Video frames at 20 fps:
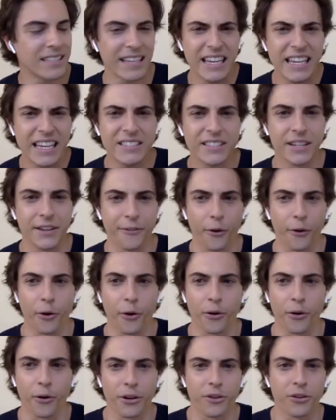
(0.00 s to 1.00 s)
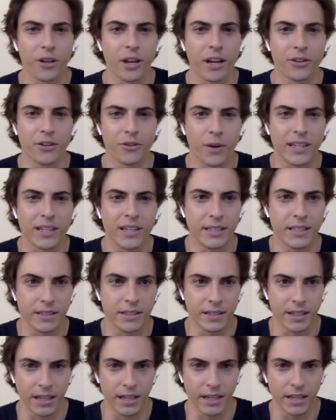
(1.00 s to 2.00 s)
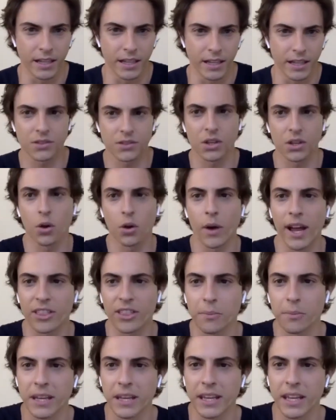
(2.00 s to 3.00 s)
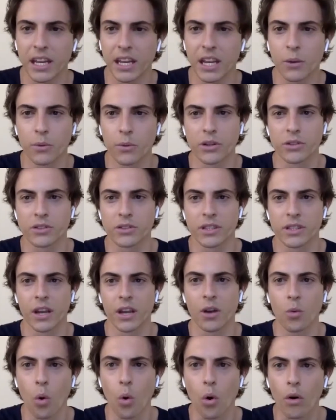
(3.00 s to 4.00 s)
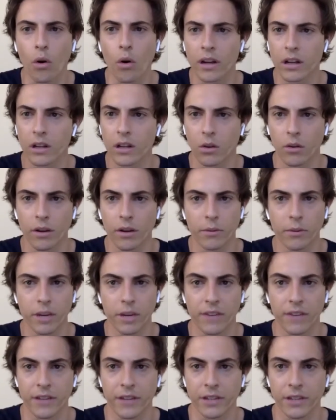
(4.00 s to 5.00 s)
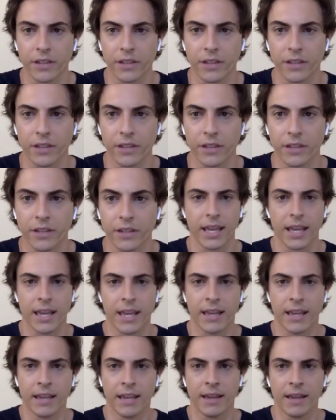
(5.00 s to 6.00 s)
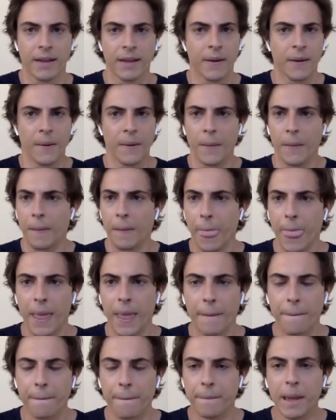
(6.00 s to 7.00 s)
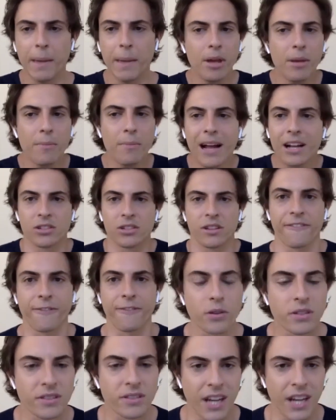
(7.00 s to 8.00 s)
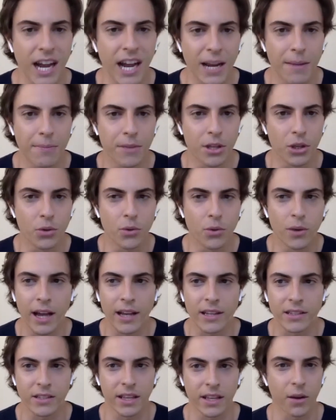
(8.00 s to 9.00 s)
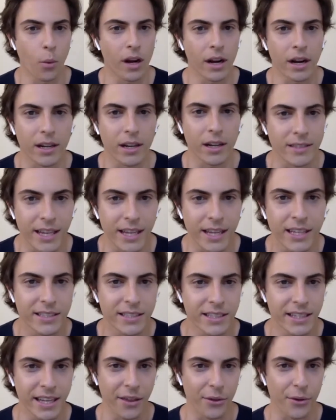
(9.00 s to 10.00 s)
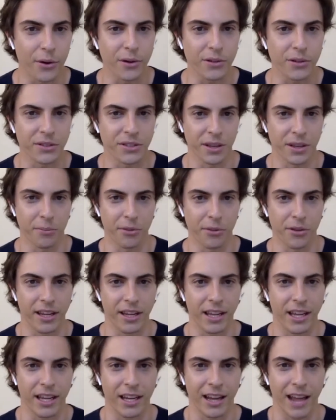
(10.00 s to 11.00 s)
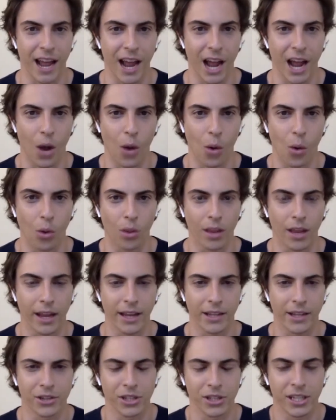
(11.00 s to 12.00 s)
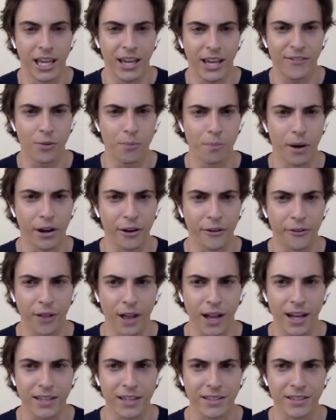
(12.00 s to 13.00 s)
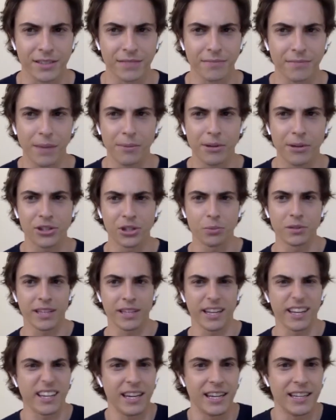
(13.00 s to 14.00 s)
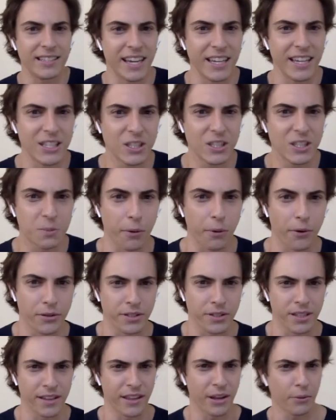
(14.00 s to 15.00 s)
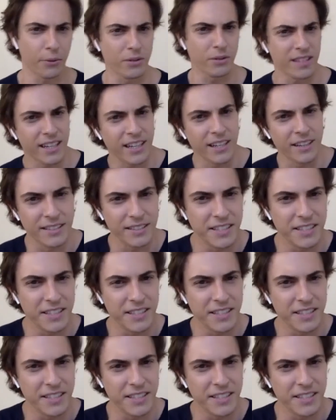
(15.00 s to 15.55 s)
easy for her to address these things. So at the beginning, when you're seeing War and Glory reinvention, like, maybe imagine the first time that you guys like went on a date together or something, and how like she gave you butterflies, and maybe she was like an intense person, and there was like a